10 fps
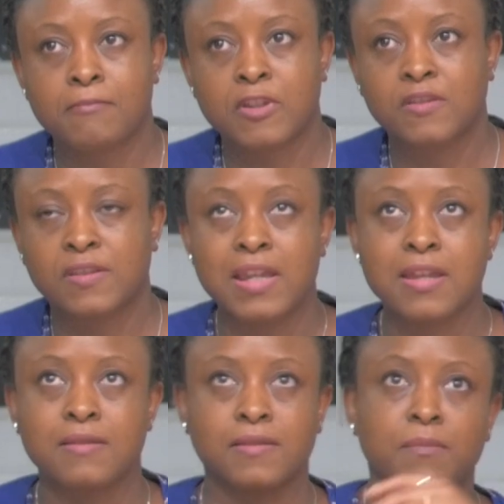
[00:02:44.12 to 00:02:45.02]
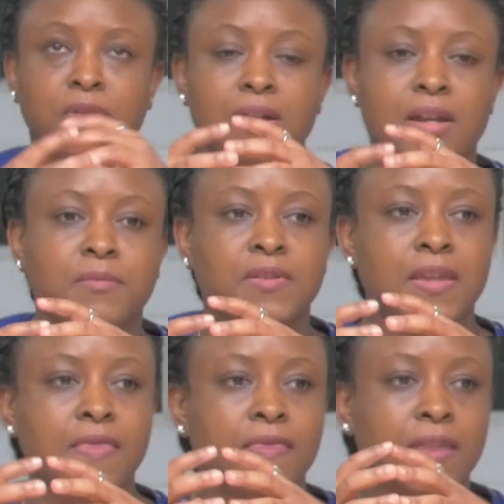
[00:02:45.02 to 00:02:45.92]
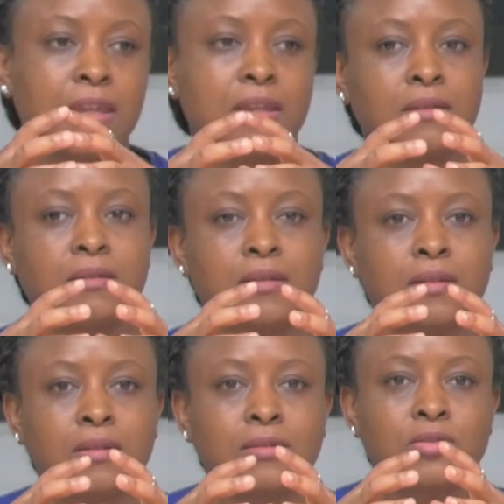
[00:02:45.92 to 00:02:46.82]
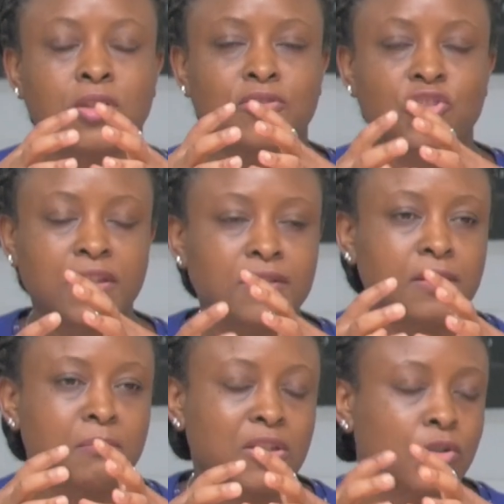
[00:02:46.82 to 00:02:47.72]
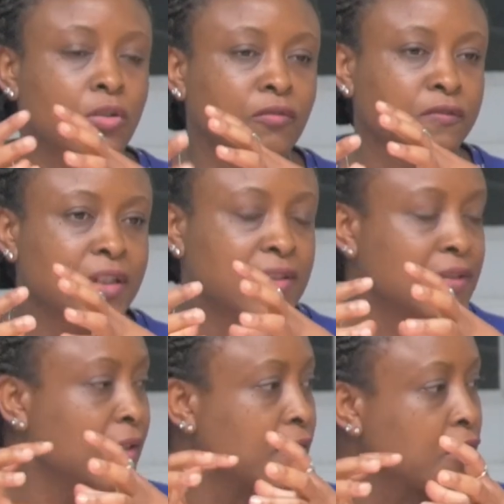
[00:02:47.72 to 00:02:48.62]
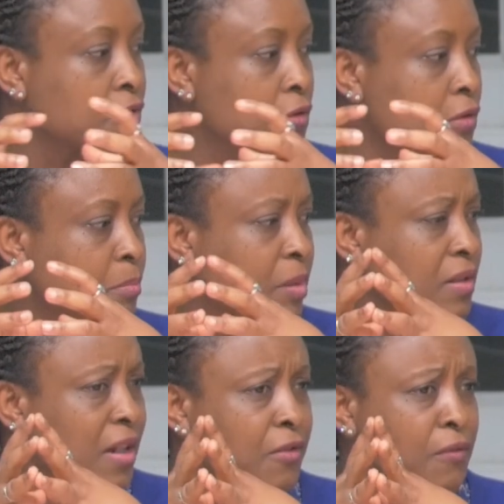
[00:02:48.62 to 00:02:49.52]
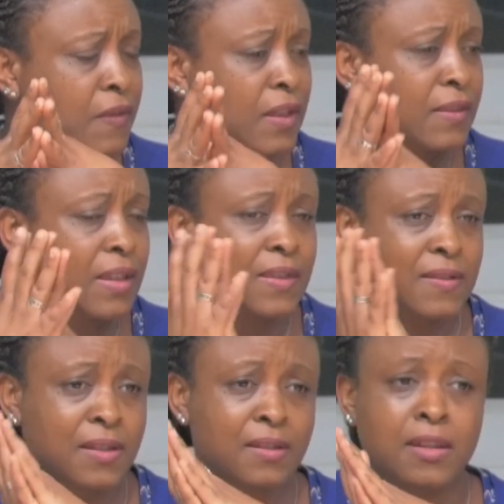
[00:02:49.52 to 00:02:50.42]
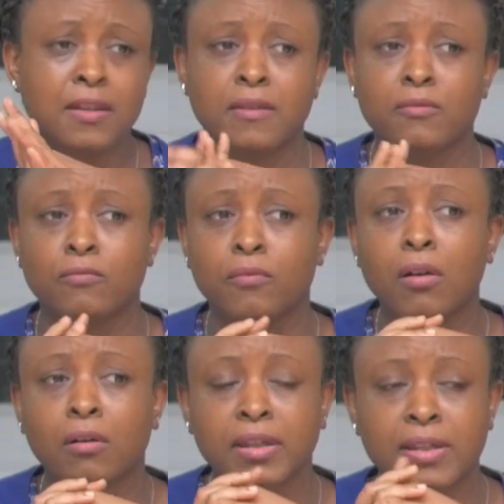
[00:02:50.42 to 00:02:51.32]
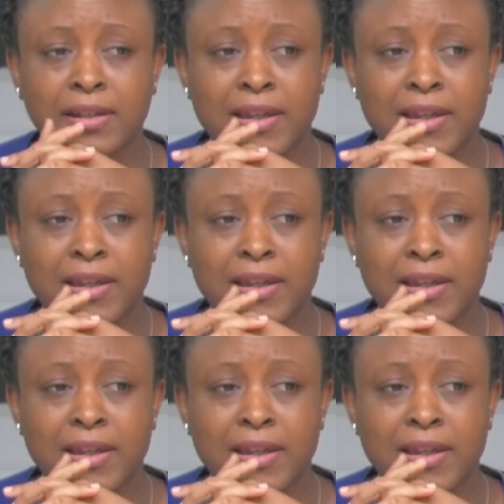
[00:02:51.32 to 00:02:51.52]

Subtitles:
as you say, sometimes they engender much conflict than they should. But I don't think that there's anything wrong in